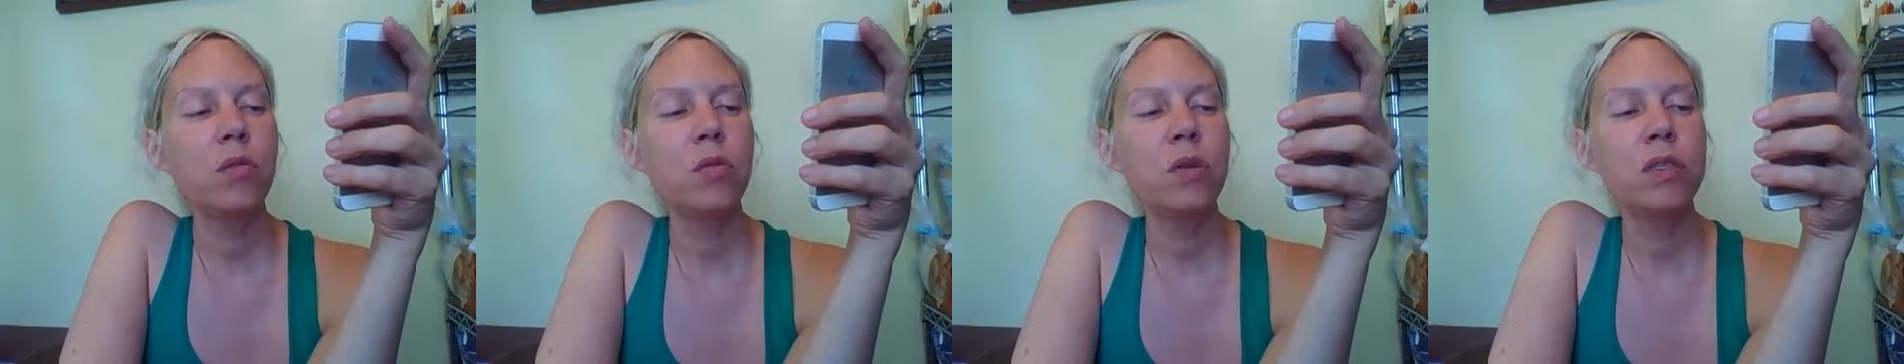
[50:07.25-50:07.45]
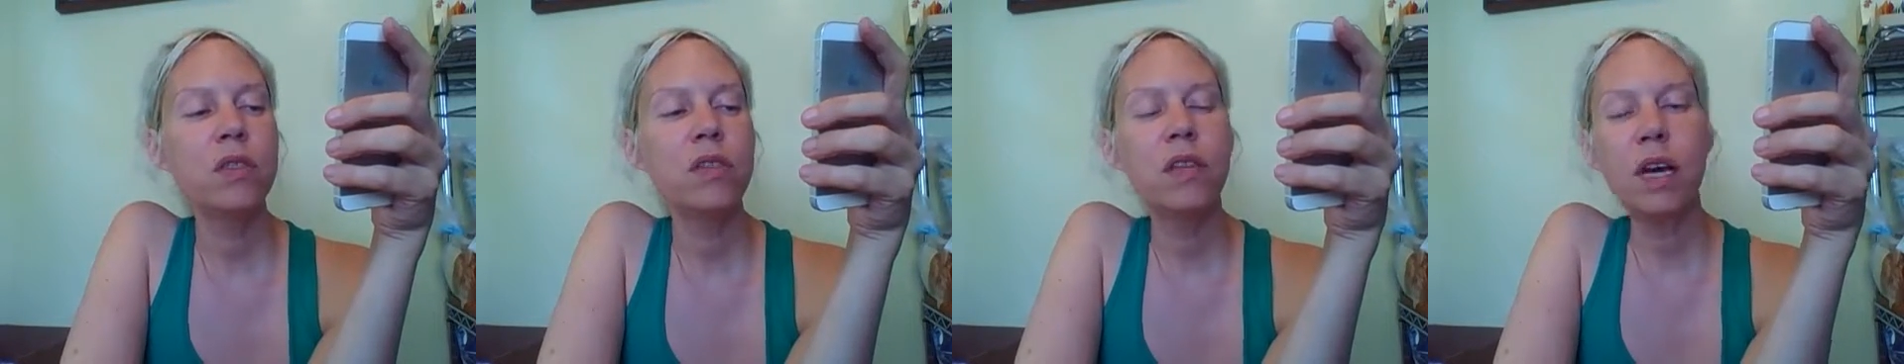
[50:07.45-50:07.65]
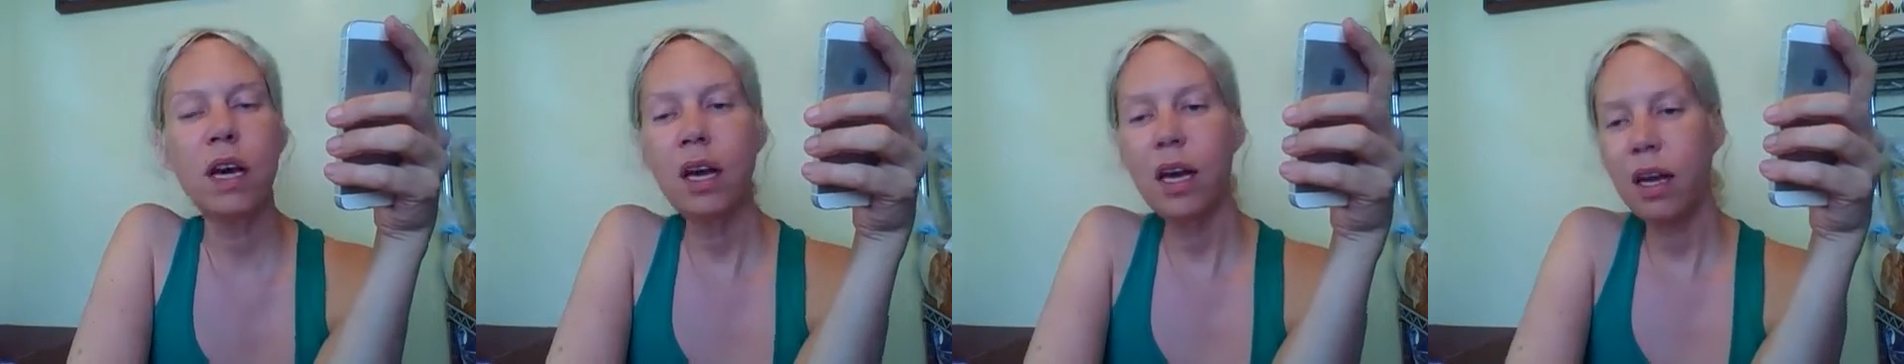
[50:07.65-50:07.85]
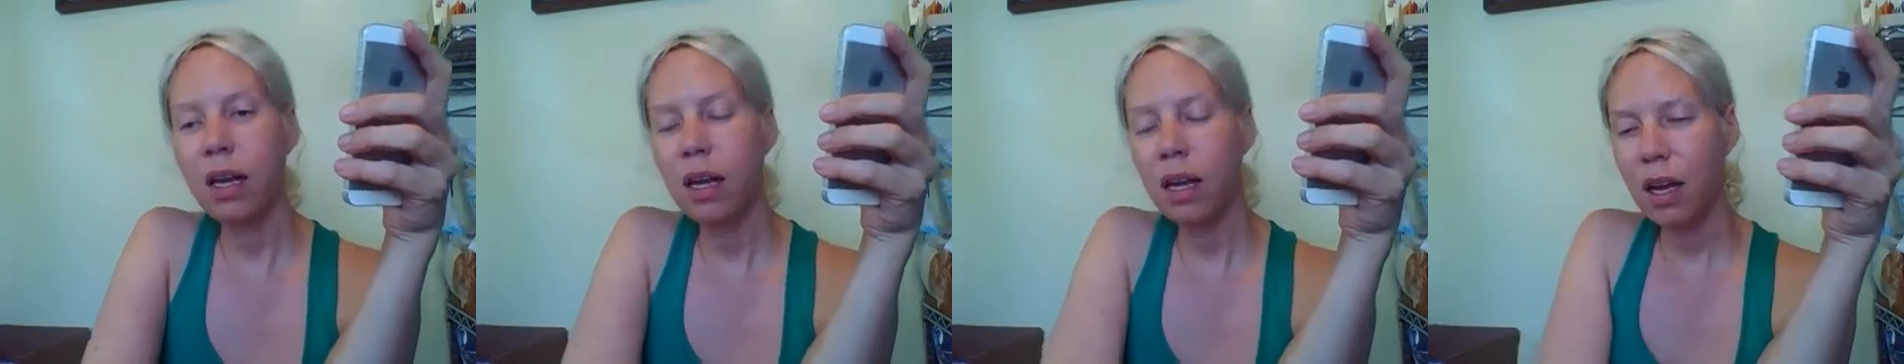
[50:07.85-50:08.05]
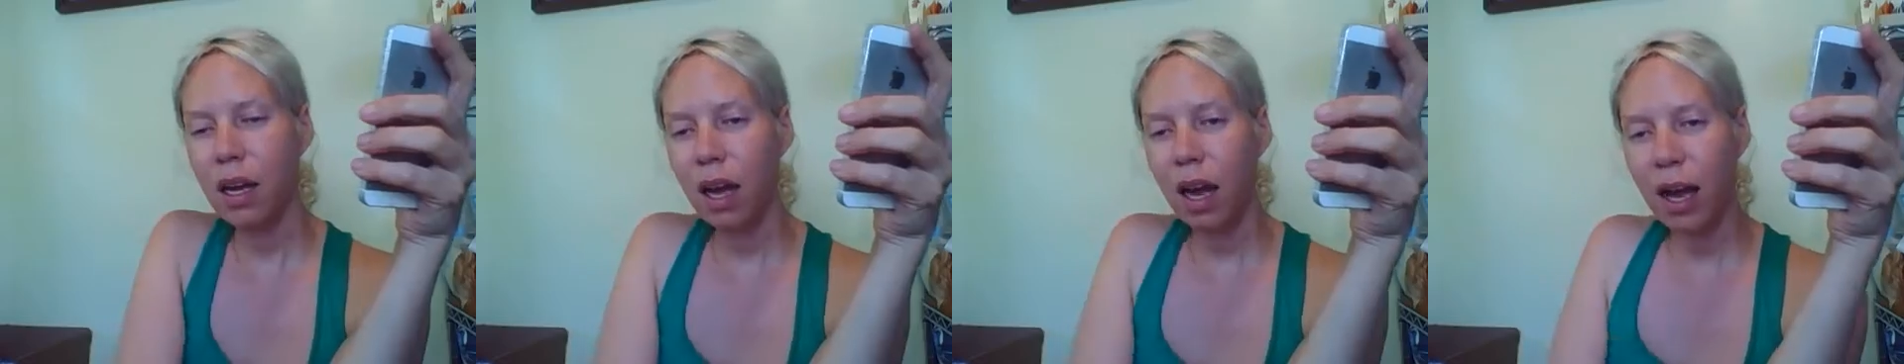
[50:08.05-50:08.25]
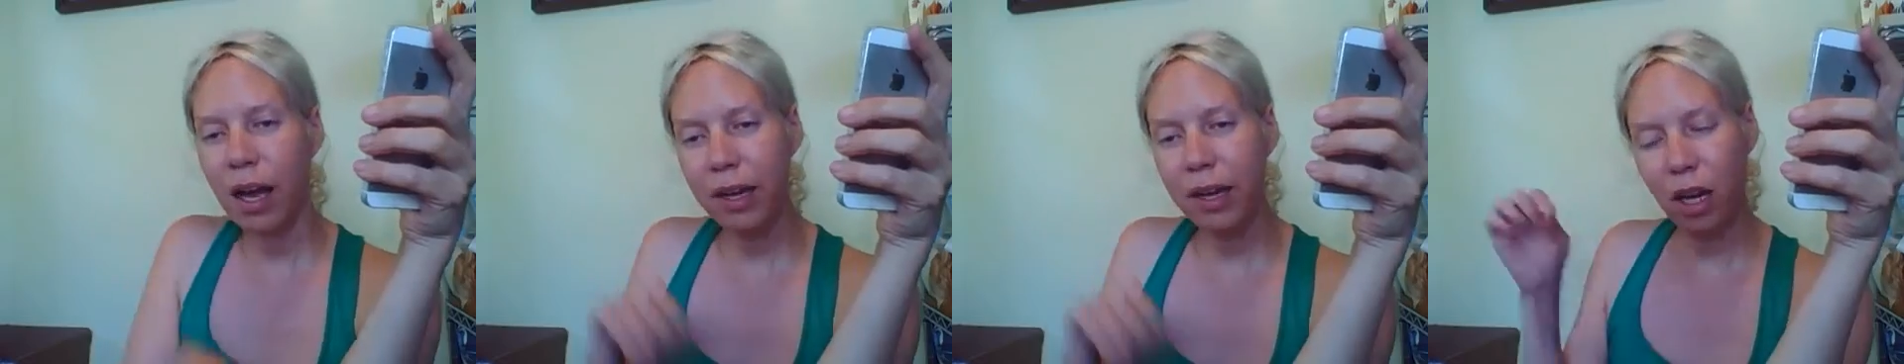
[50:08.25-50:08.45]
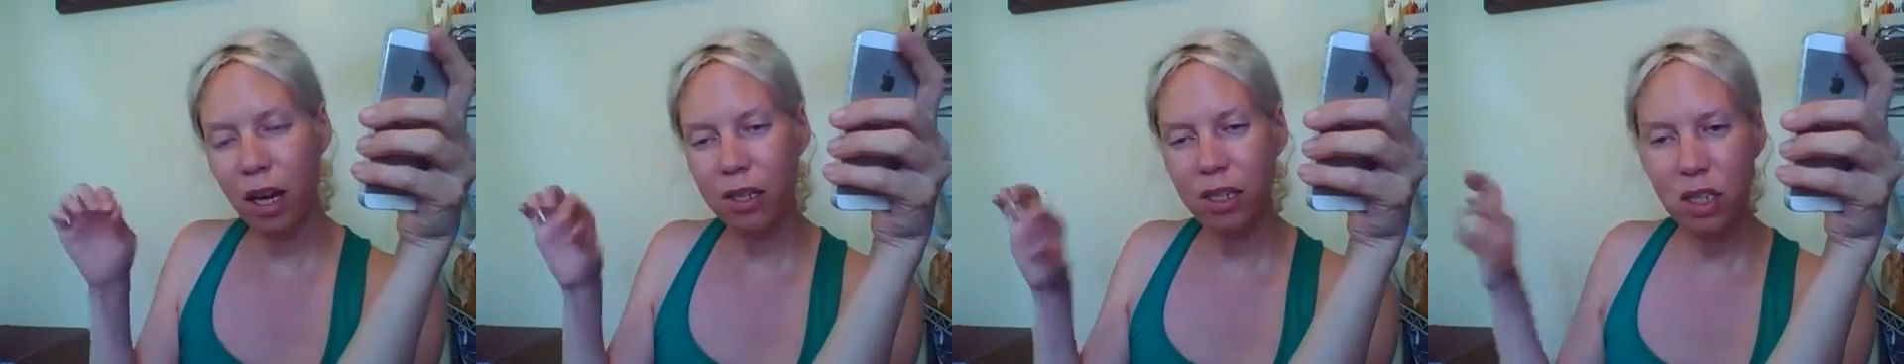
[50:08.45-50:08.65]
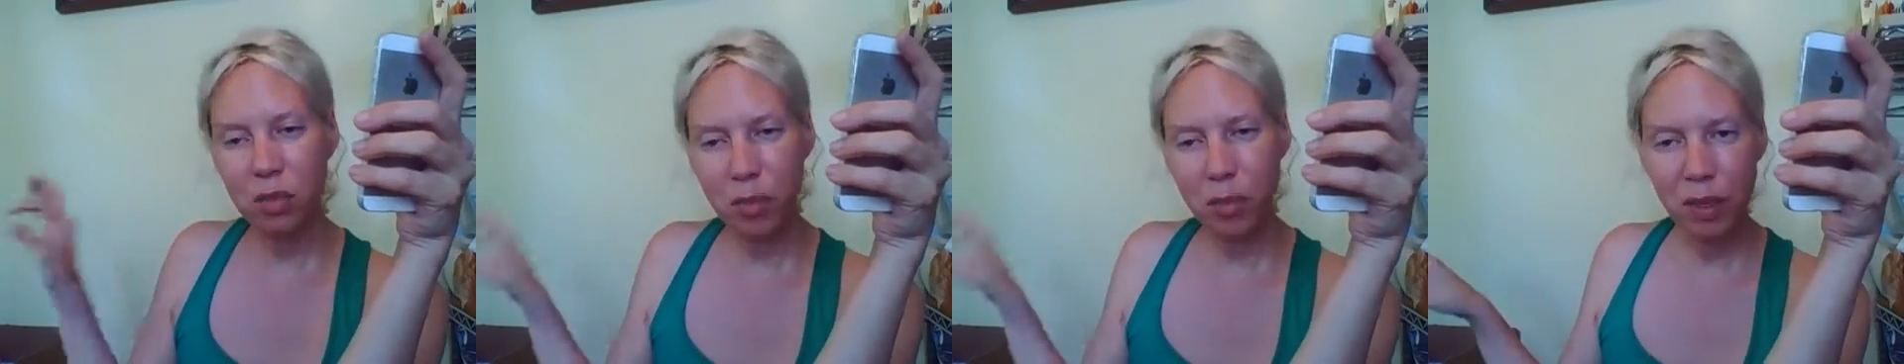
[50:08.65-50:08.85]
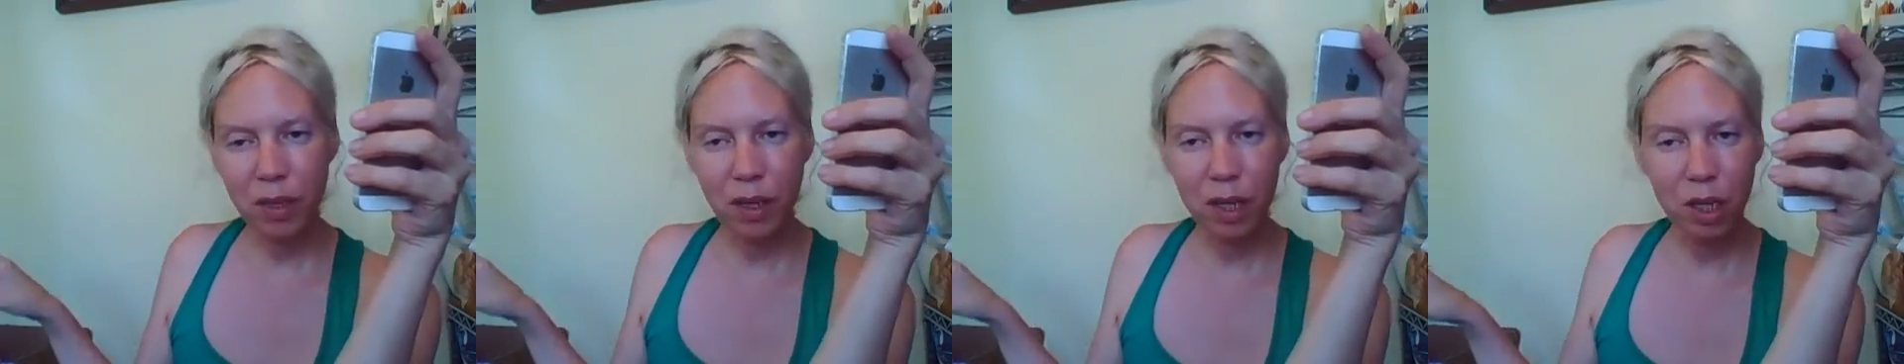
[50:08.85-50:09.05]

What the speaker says: was that I got to be